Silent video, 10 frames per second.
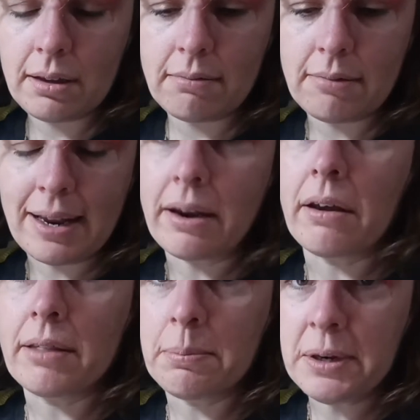I don't
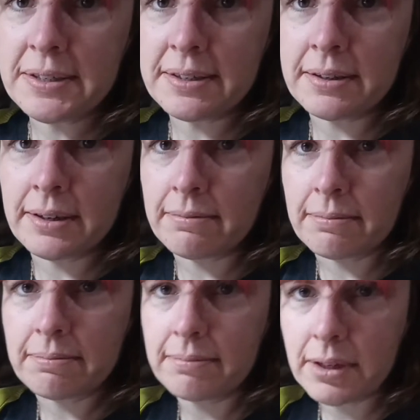know, they're blunter
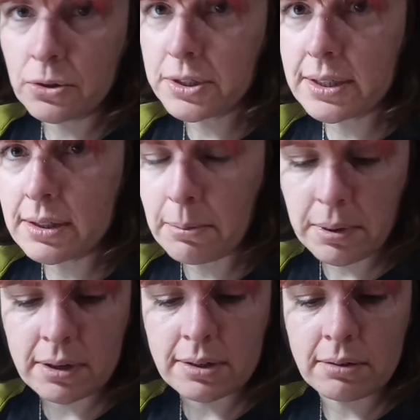than an autistic
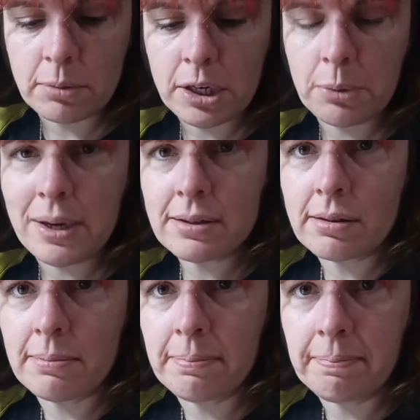person when you ask
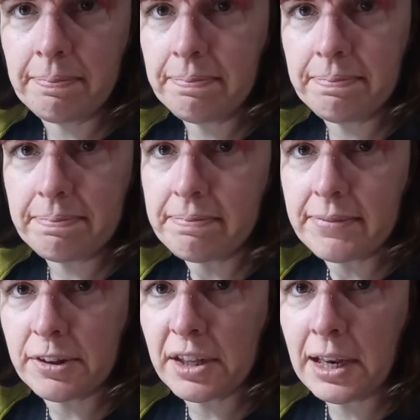them,
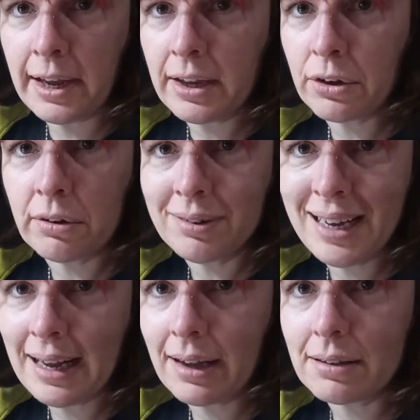do they like your
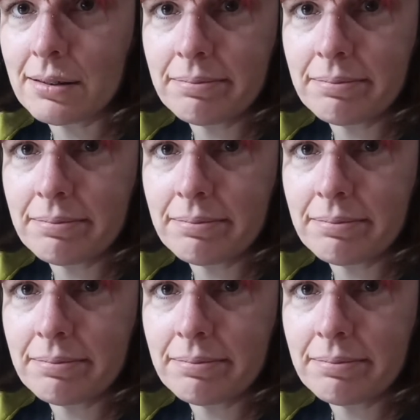hat?